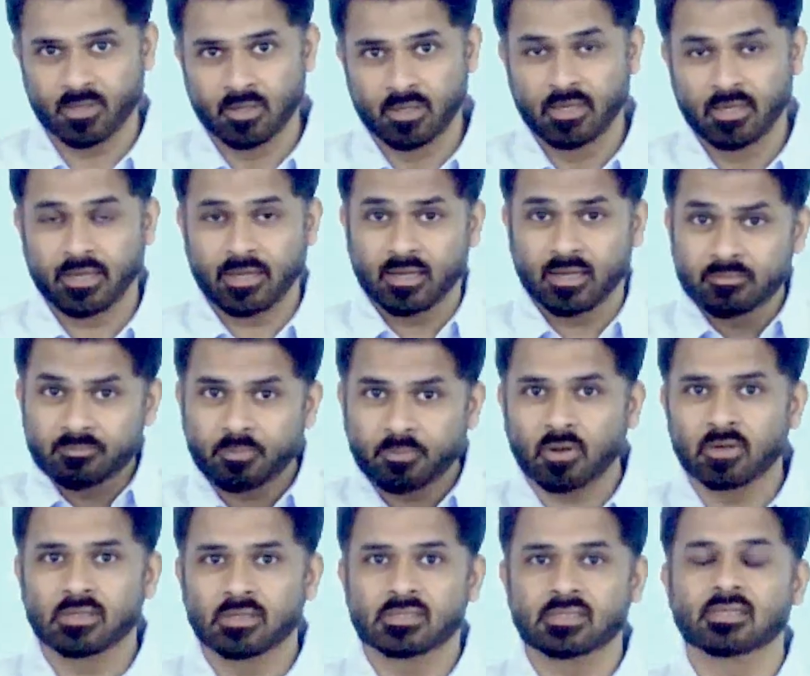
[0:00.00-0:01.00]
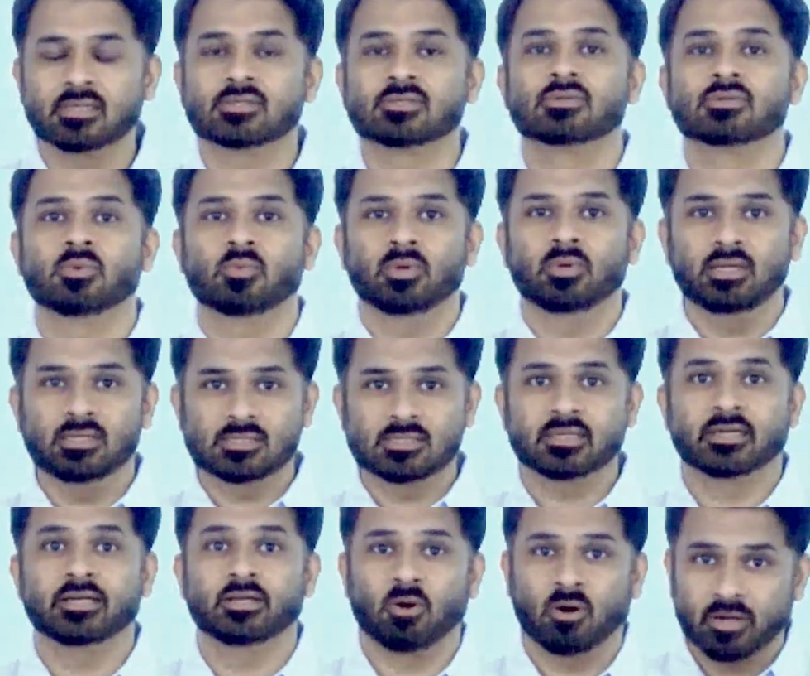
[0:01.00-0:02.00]
In politics, we
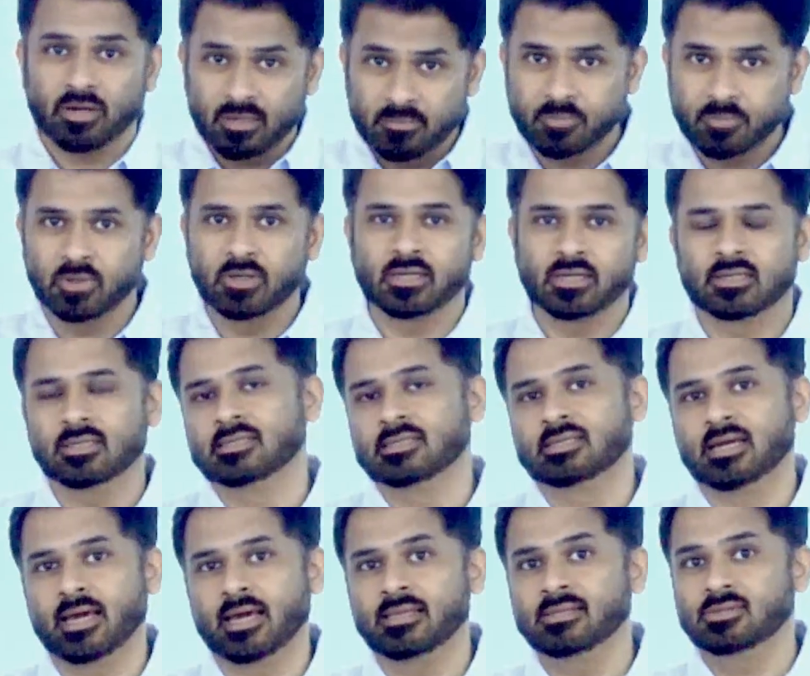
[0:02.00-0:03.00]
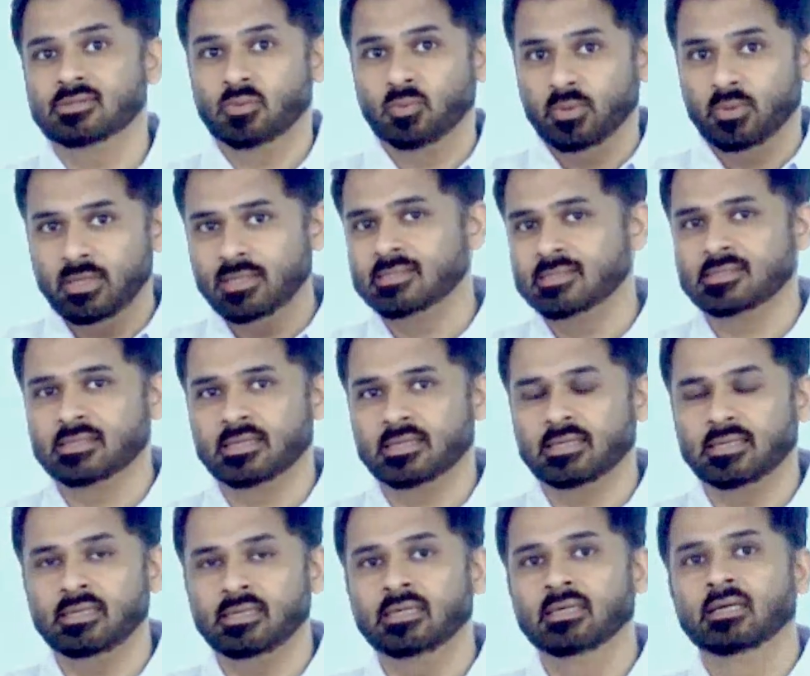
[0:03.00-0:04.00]
study, or in political science, we
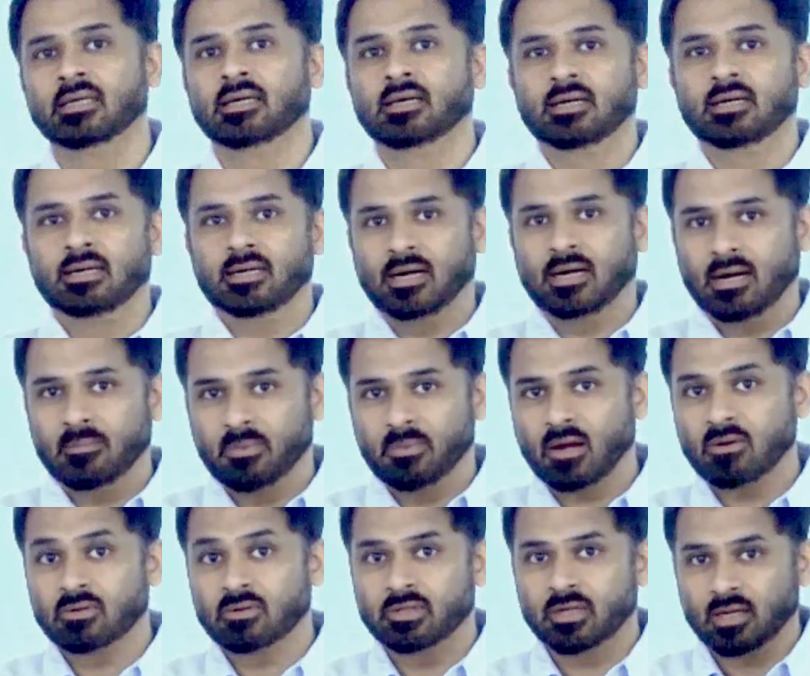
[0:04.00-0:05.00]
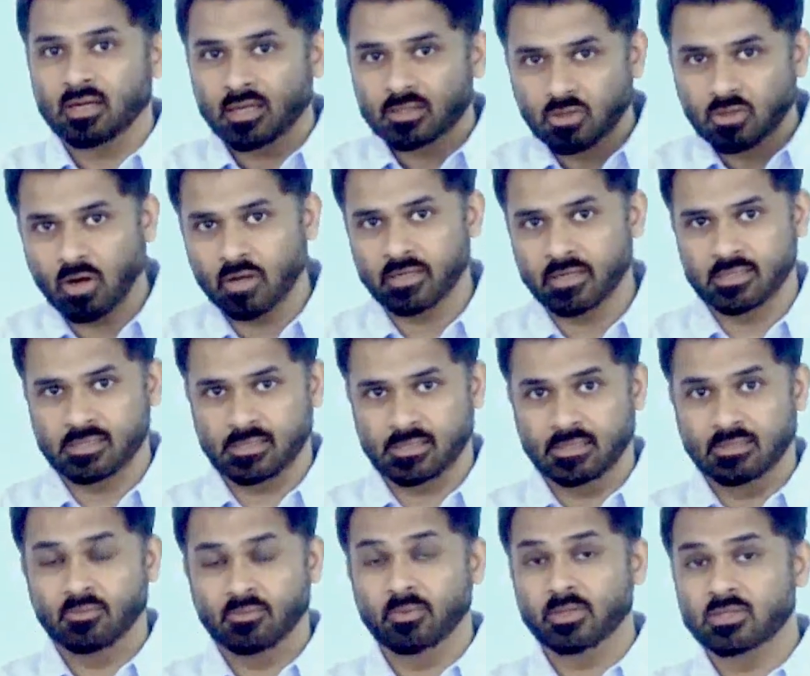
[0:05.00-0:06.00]
study about the authority.
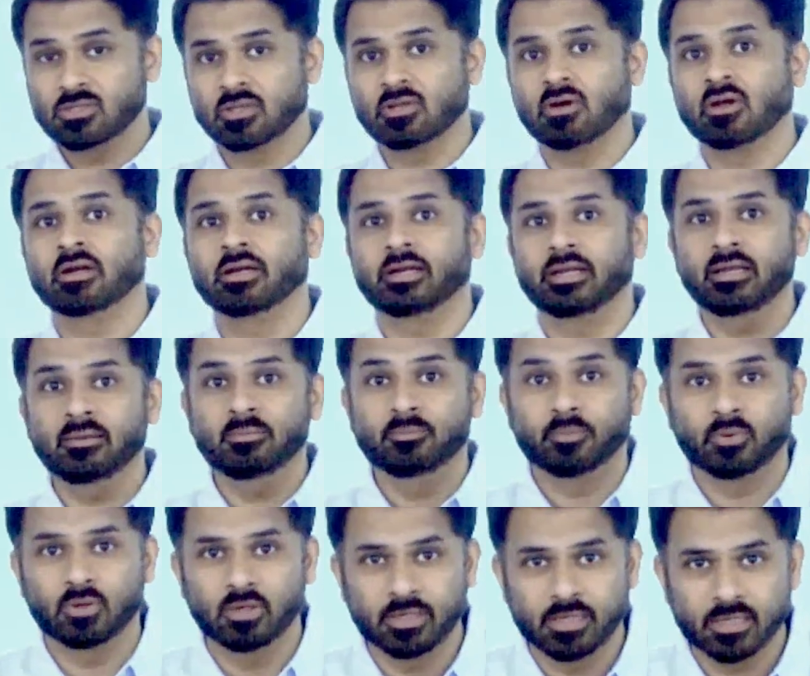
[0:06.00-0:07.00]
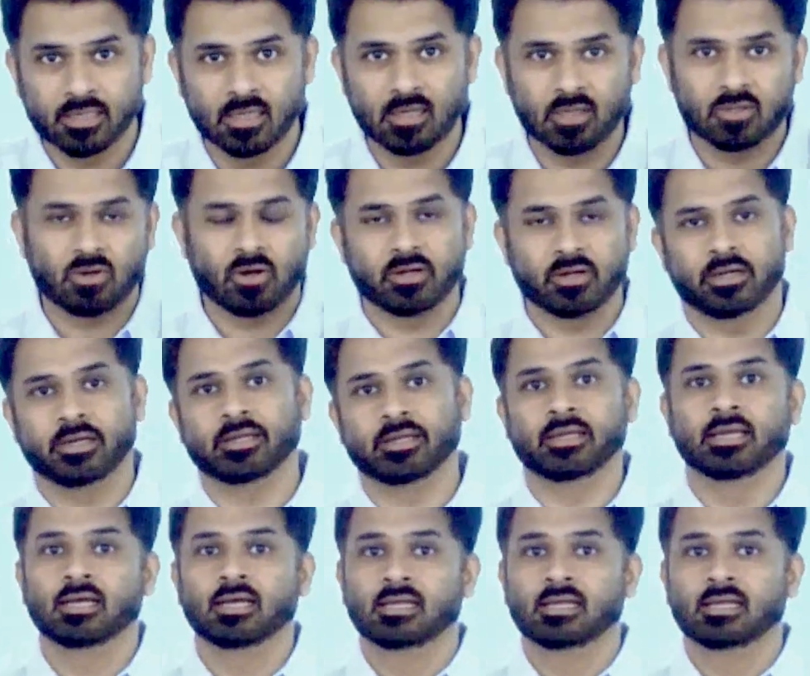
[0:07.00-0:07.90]
Which authority? Political authority.